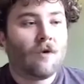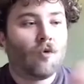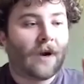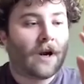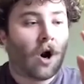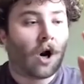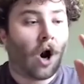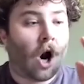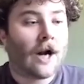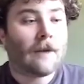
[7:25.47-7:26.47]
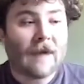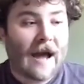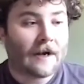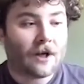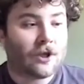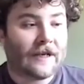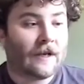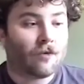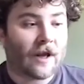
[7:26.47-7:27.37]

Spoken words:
we are automatically,